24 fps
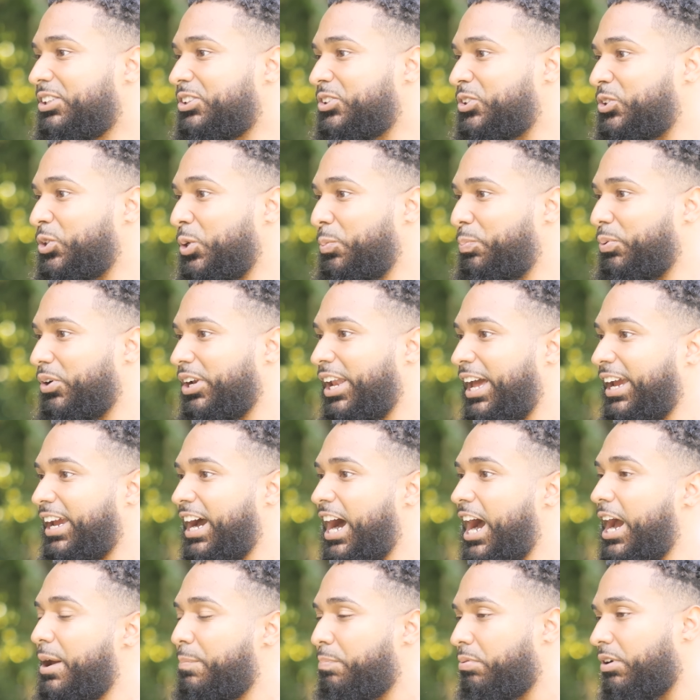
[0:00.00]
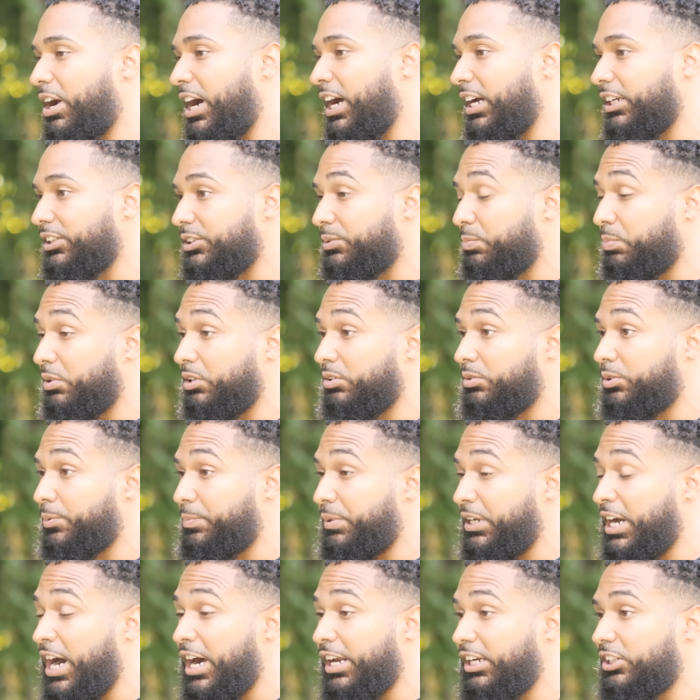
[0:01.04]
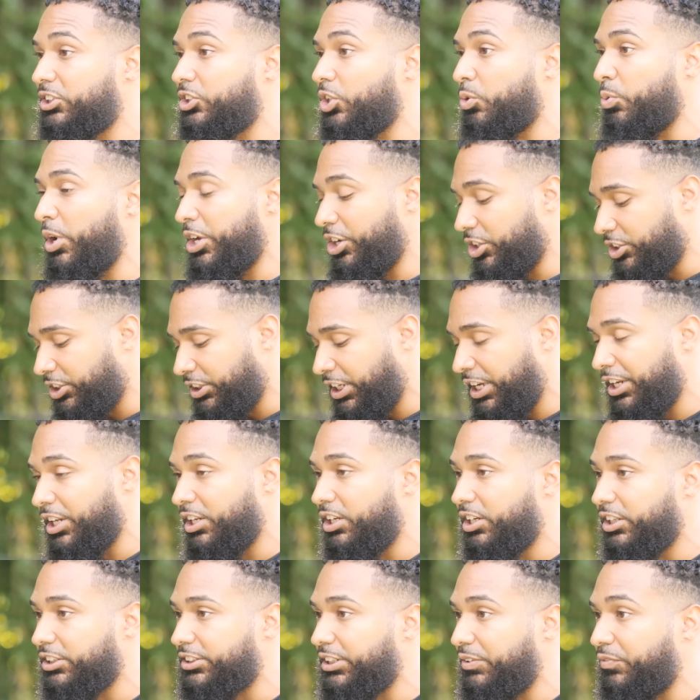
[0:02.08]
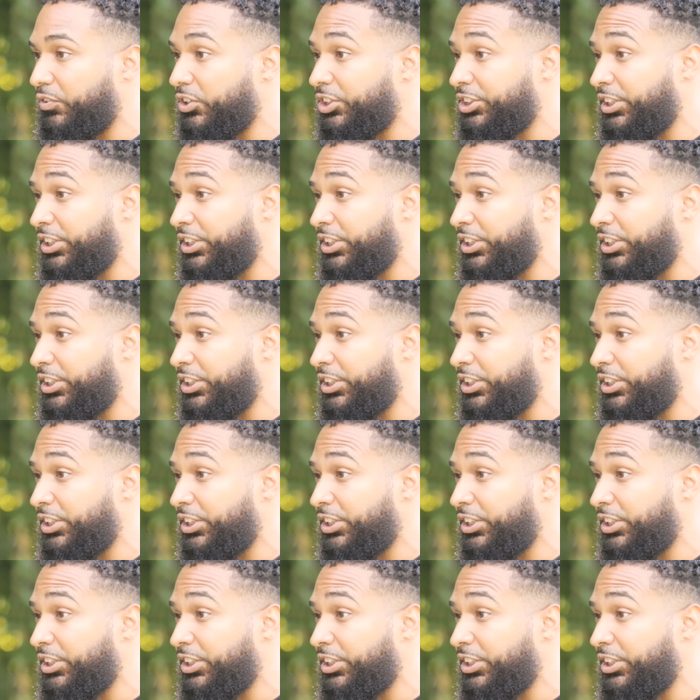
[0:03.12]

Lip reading: super like high prized. But to be honest, the way your skin looks, if your